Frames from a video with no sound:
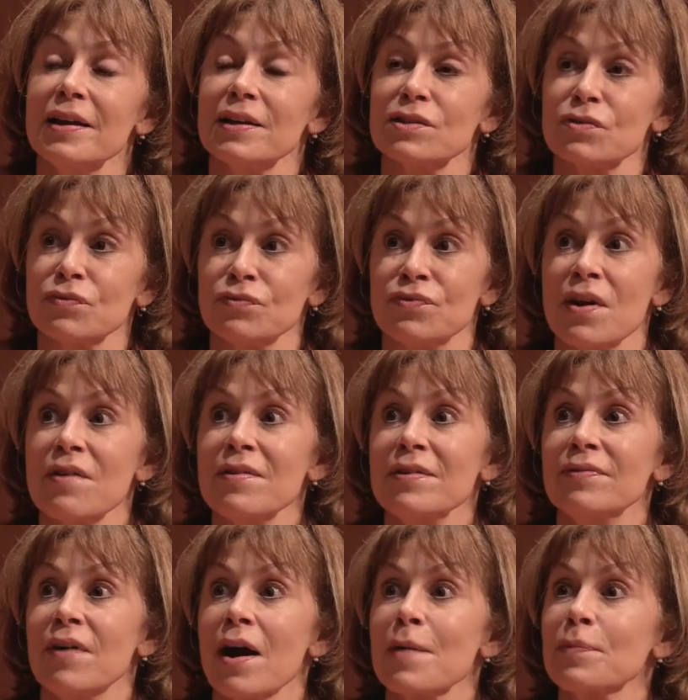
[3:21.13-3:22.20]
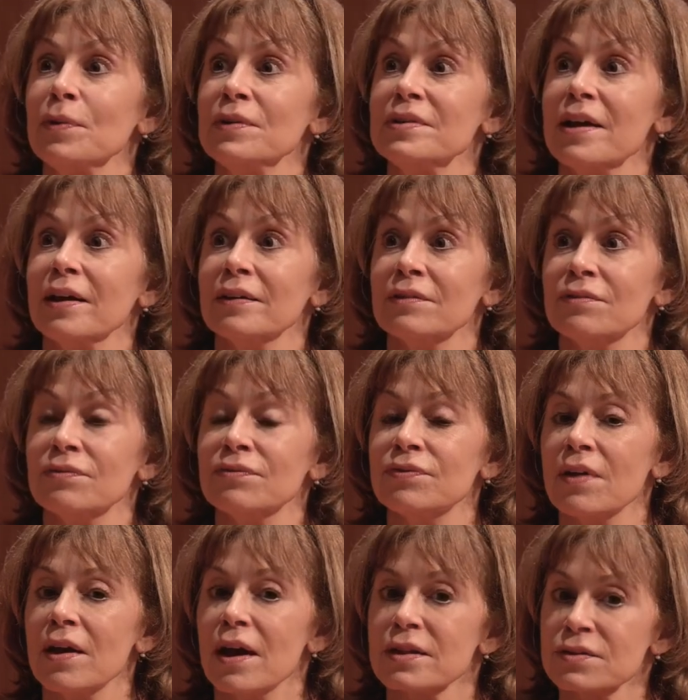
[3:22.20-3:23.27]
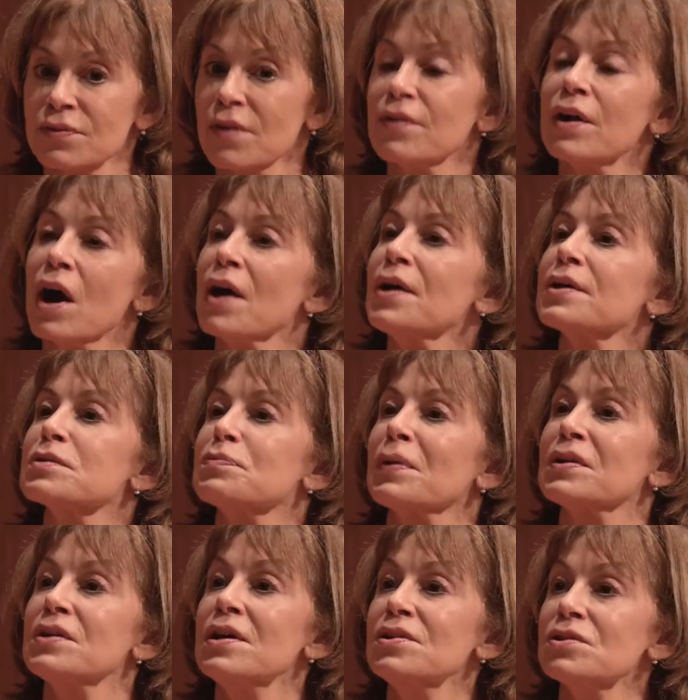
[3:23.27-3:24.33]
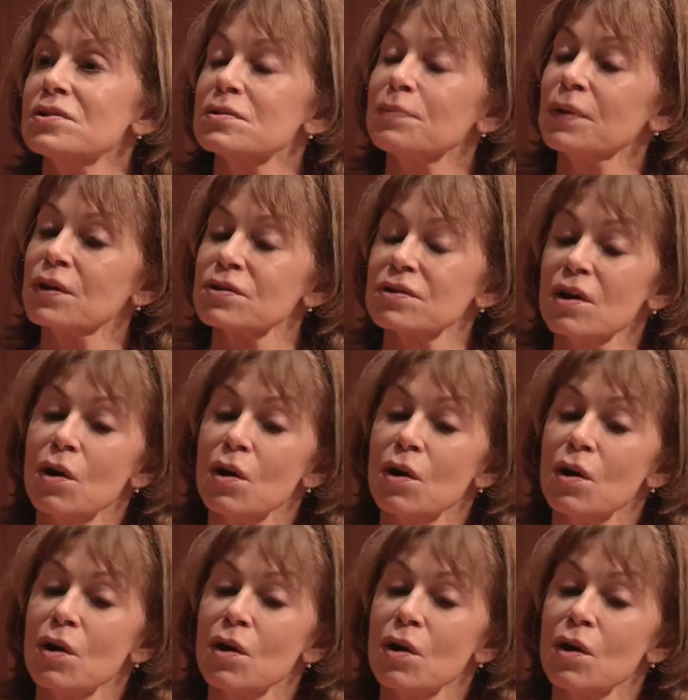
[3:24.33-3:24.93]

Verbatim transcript: it's very vibrant and has very high expectations, because